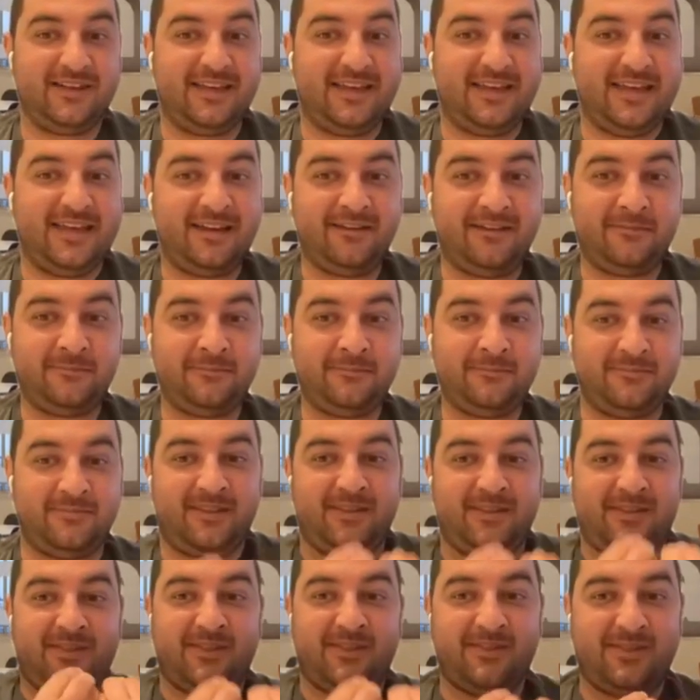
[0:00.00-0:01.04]
and
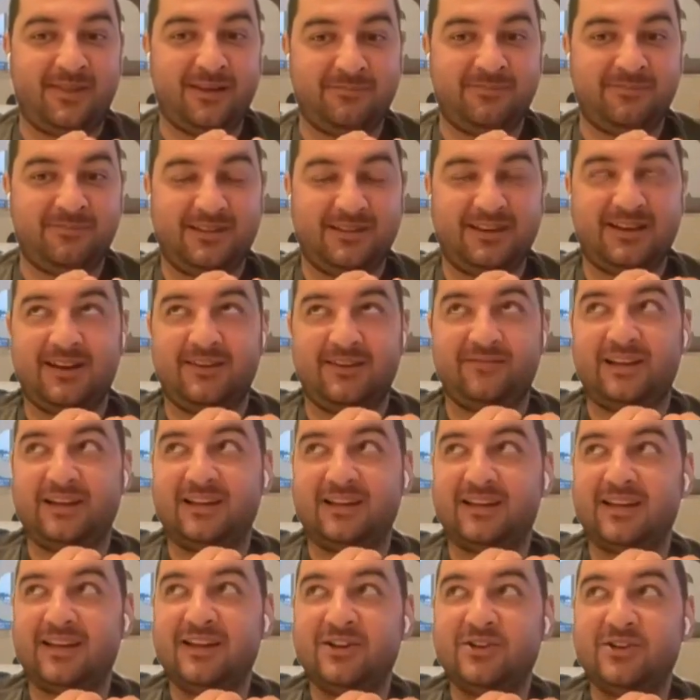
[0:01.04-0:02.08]
them kind of
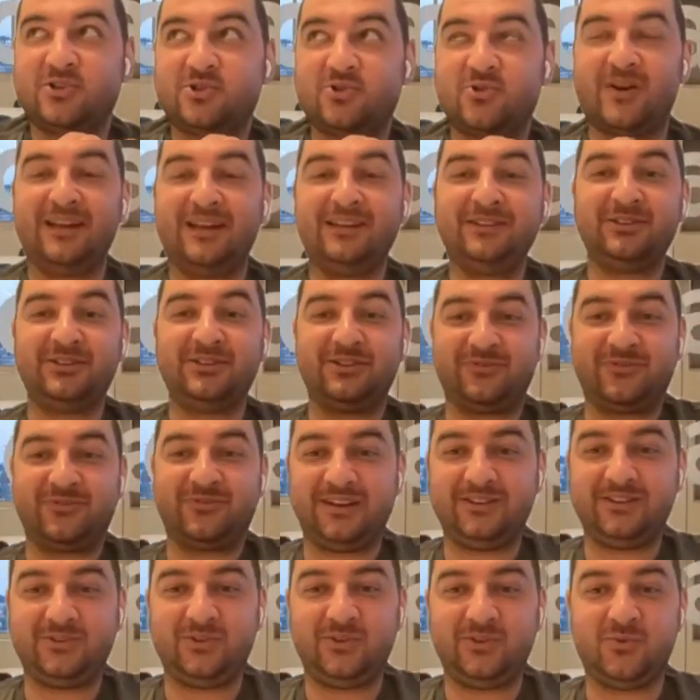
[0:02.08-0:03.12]
like trying to
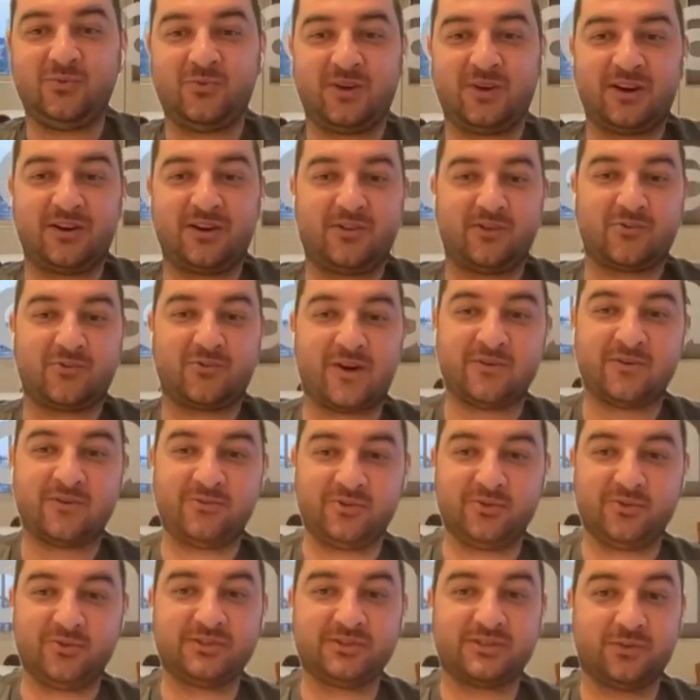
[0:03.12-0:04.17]
define to you what are the
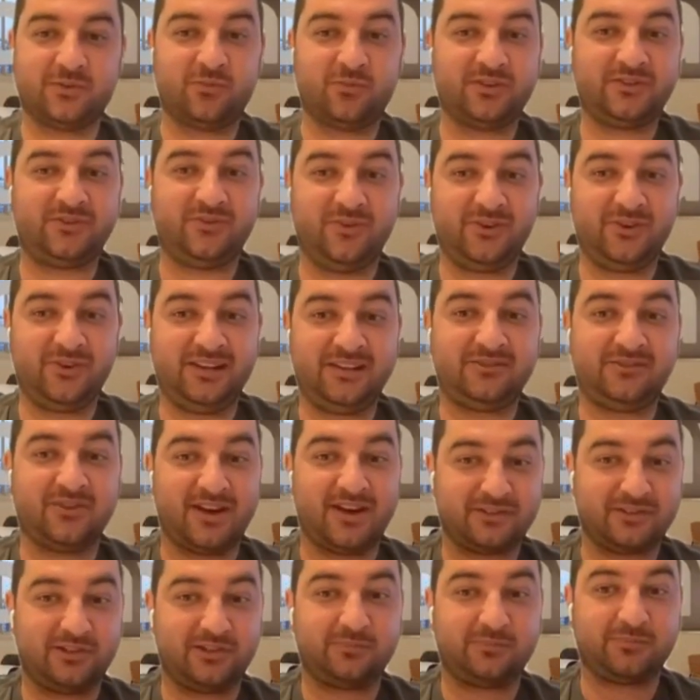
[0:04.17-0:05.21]
crown jewels and what do you need
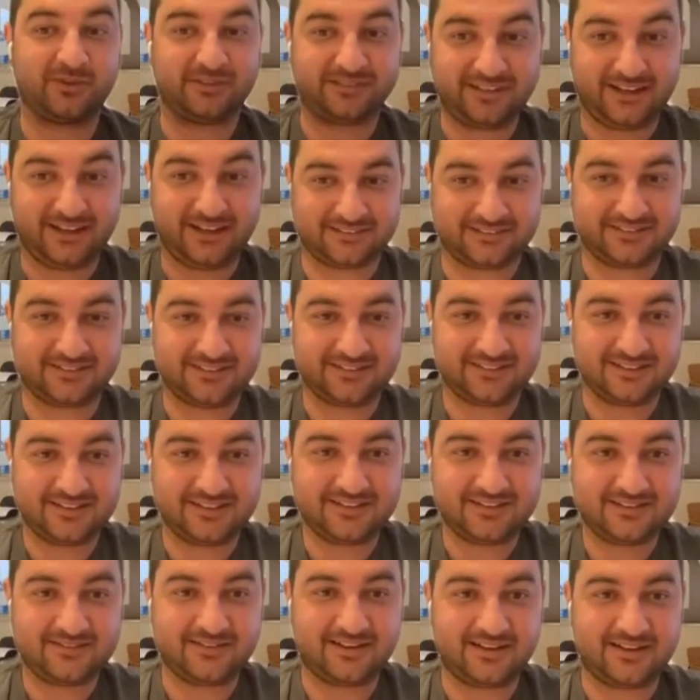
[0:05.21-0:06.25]
to actually protect,
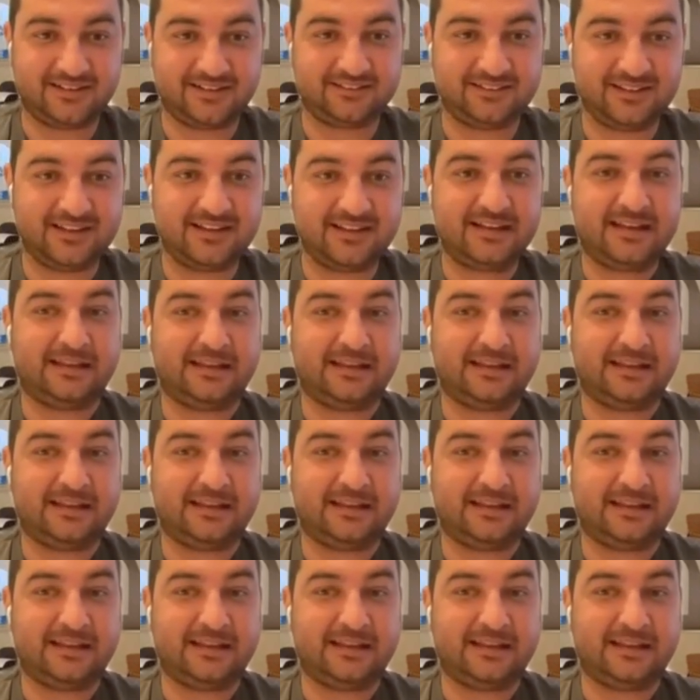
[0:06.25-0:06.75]
right?